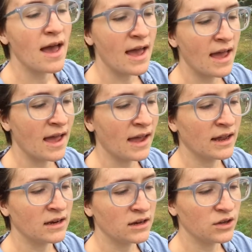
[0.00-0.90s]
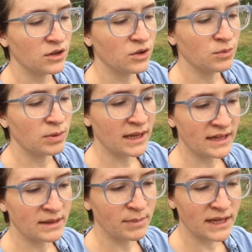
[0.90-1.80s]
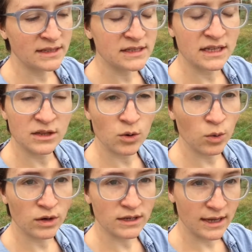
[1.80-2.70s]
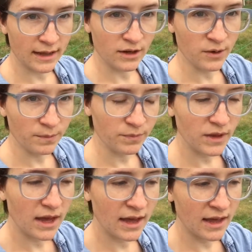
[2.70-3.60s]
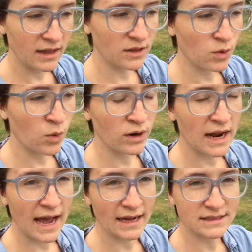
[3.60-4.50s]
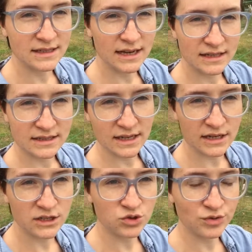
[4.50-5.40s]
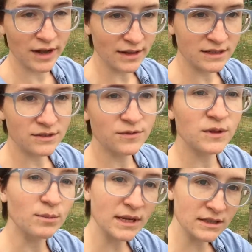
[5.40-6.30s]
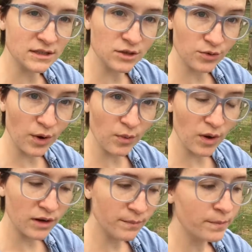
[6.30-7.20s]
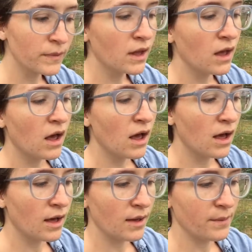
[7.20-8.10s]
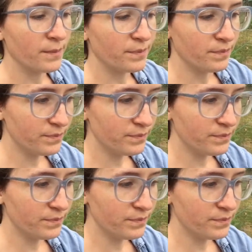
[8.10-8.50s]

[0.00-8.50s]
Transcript: and you plant the beans and the corn together and the corn acts as a trellis for the beans to grow on. Um,